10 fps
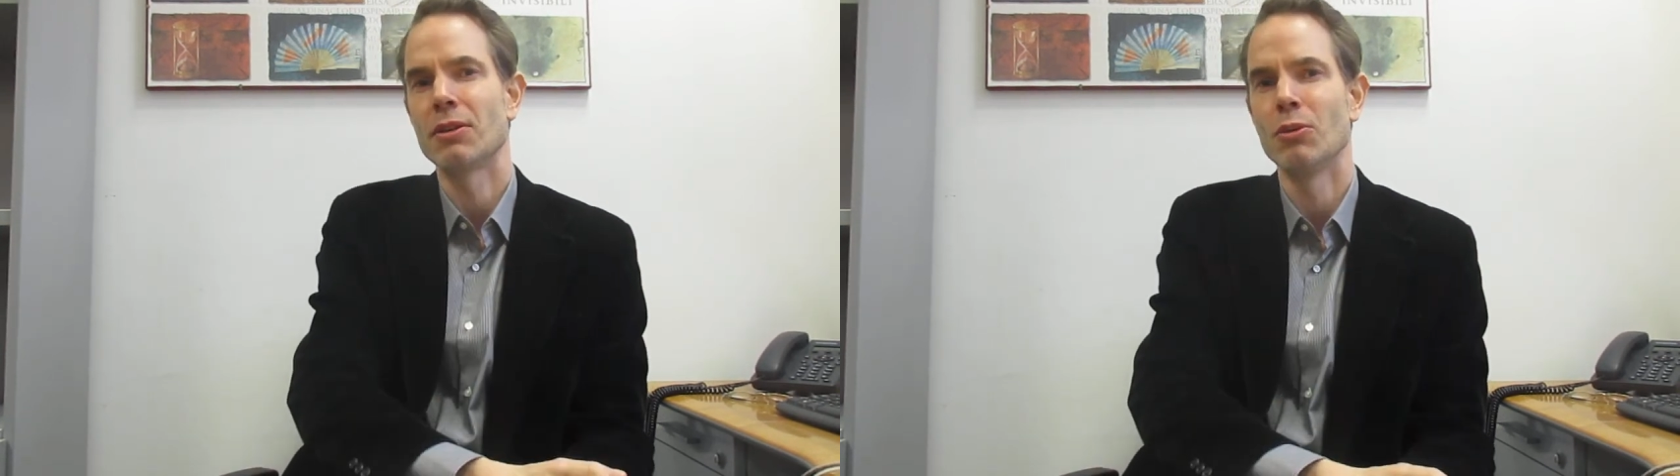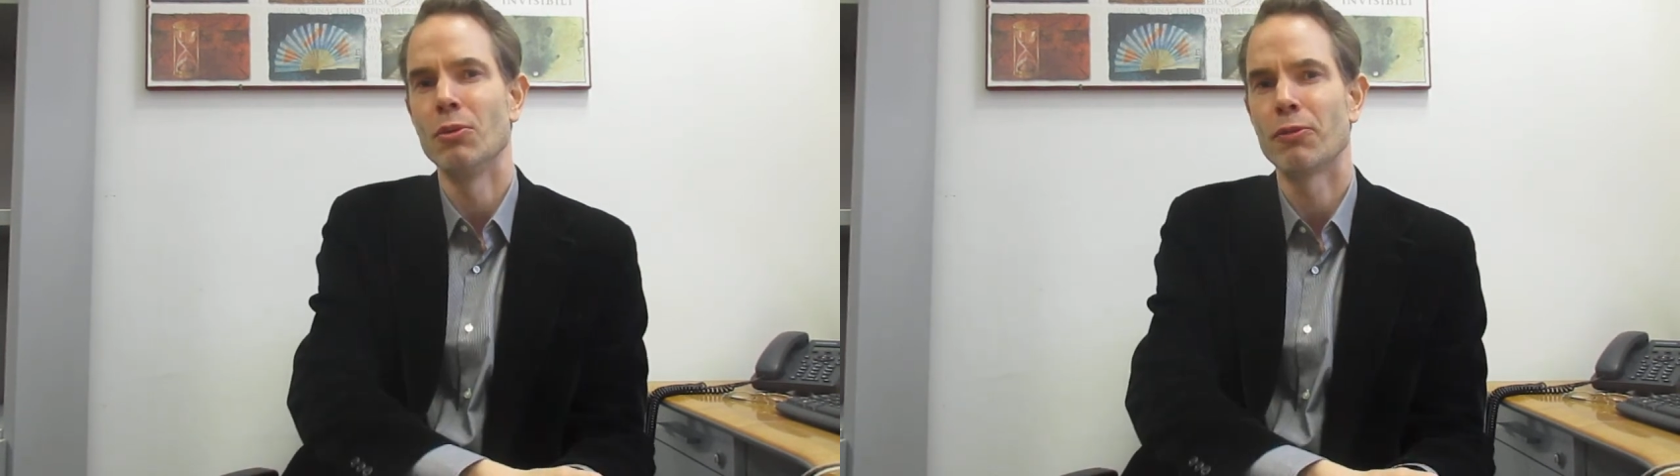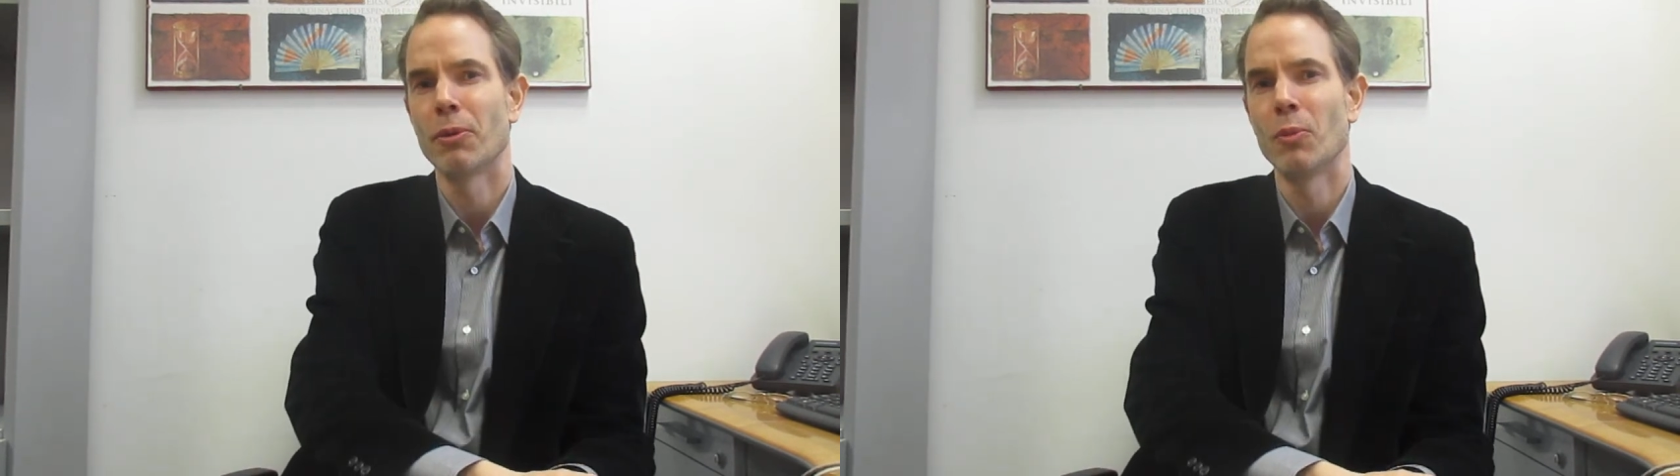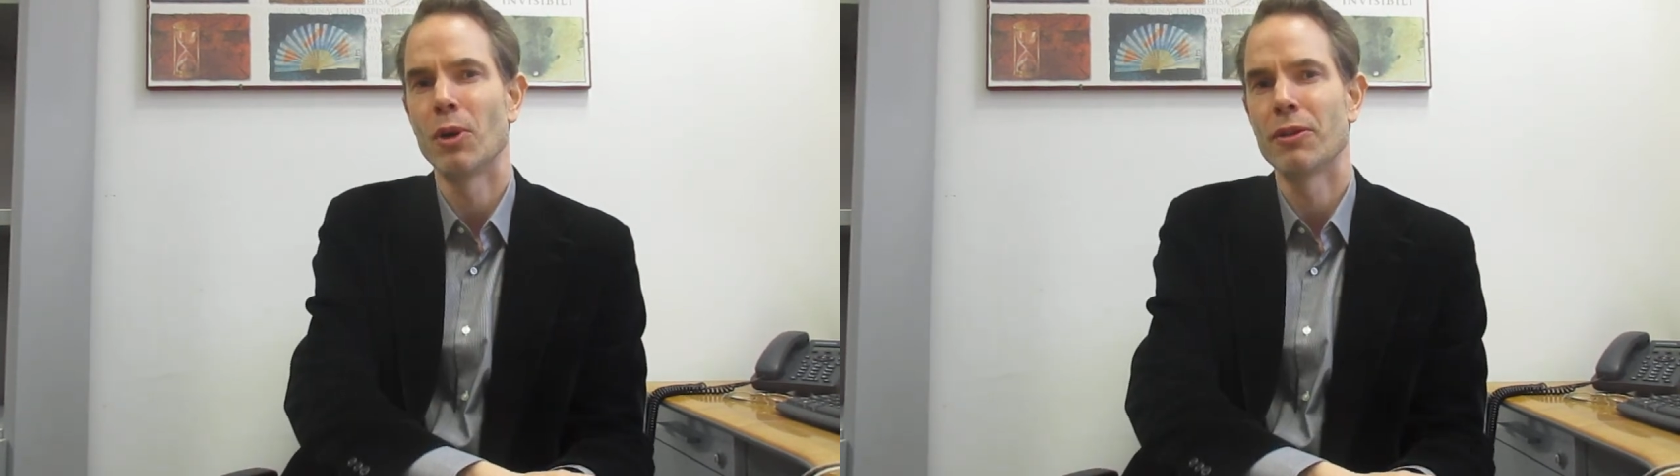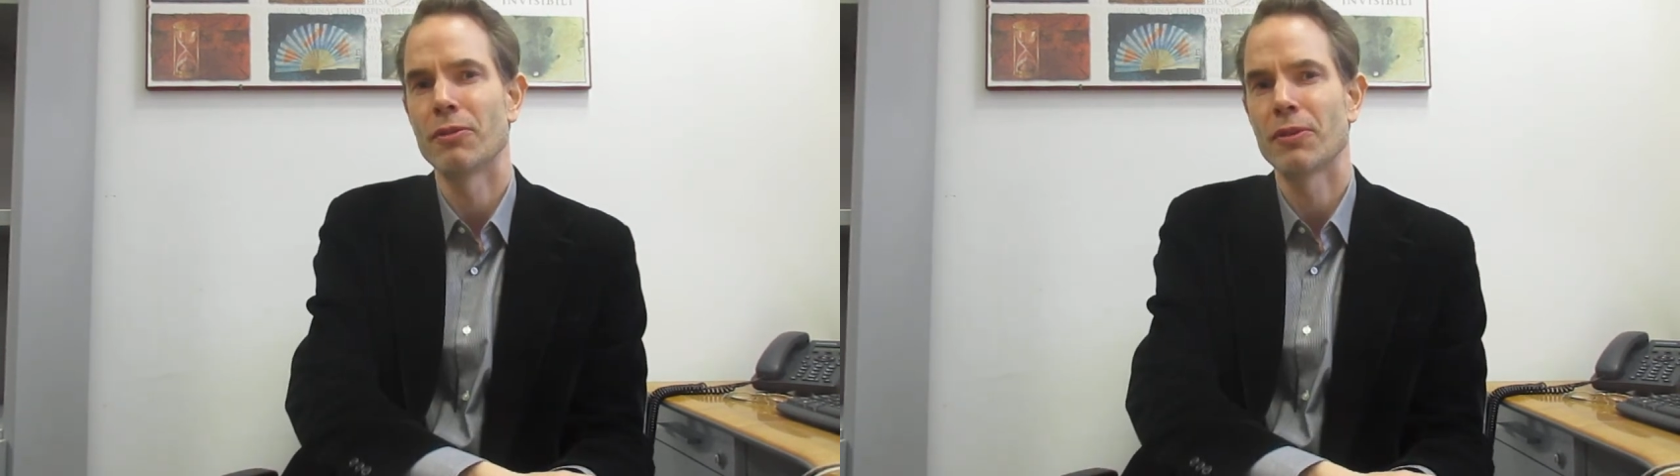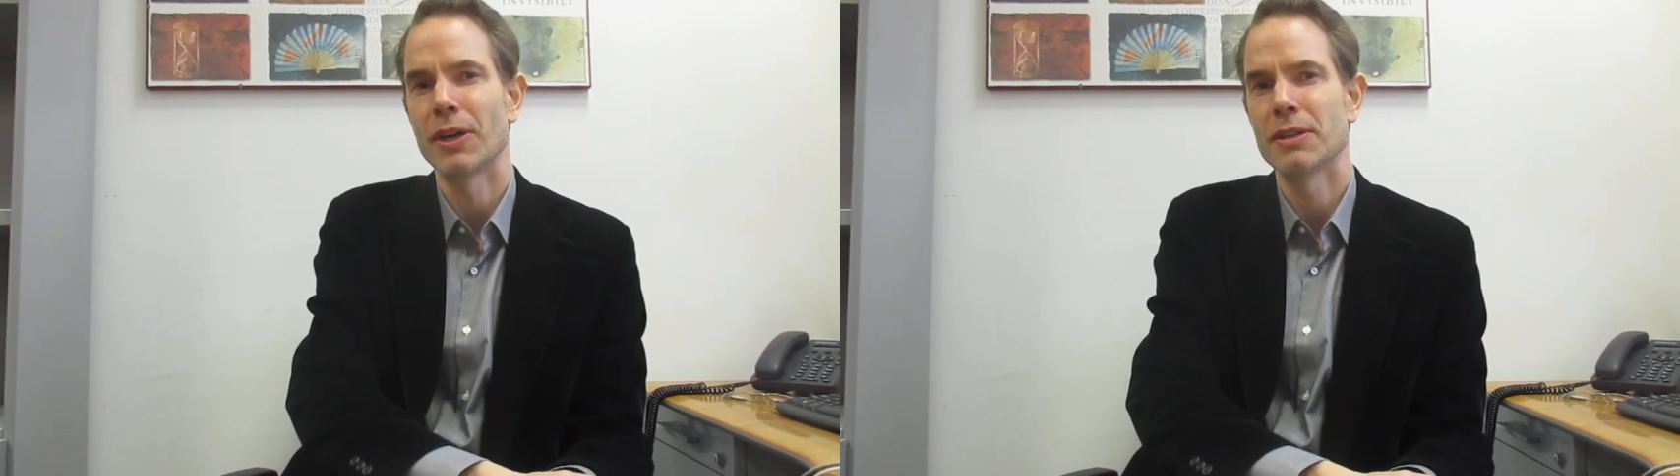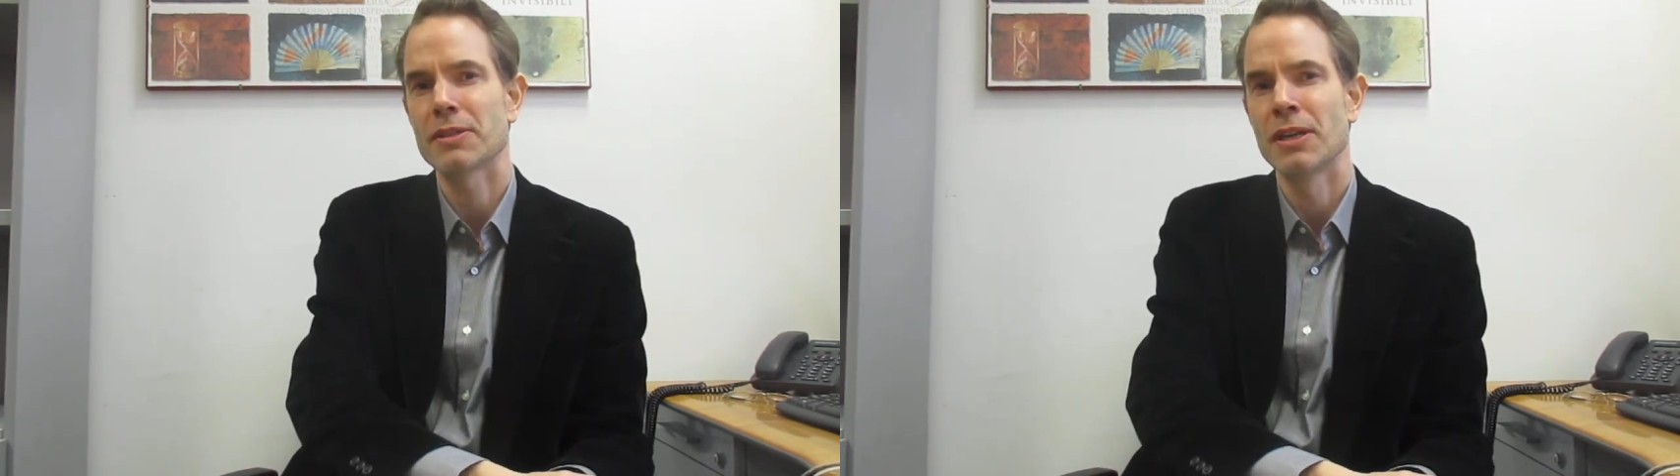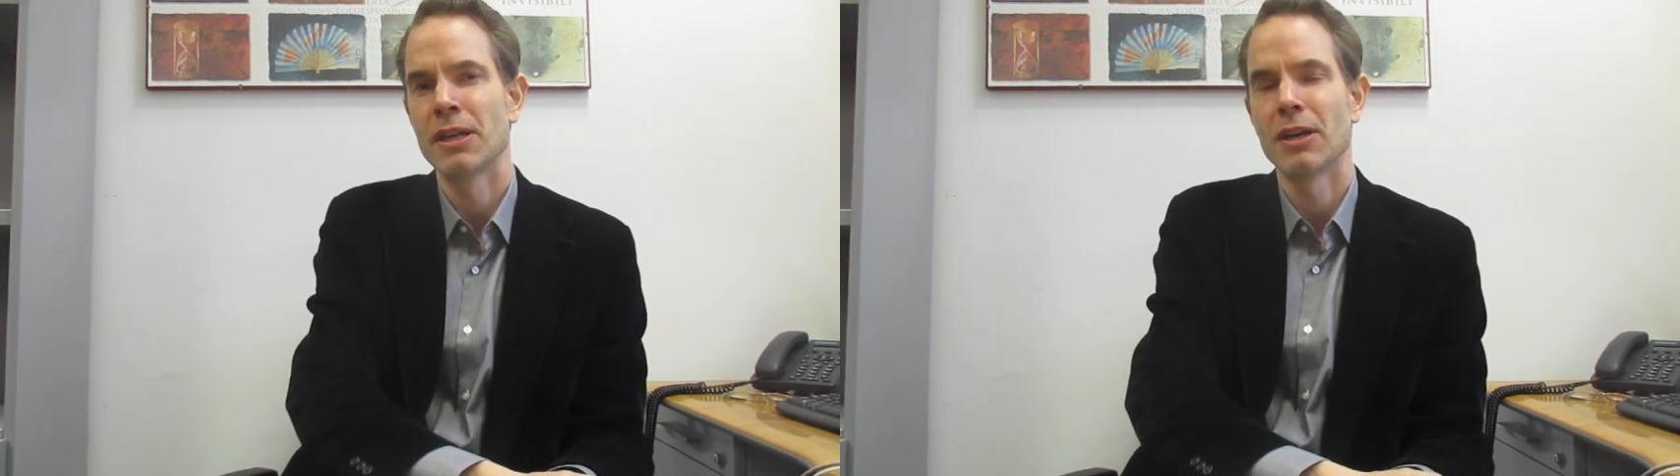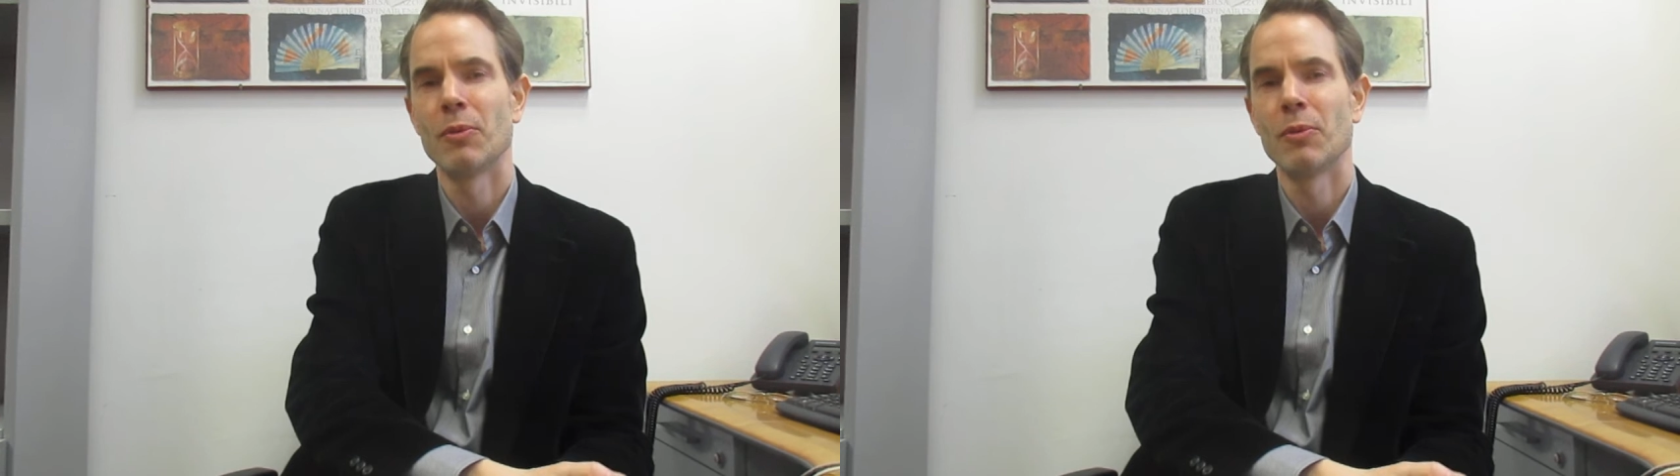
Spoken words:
aloof from world affairs.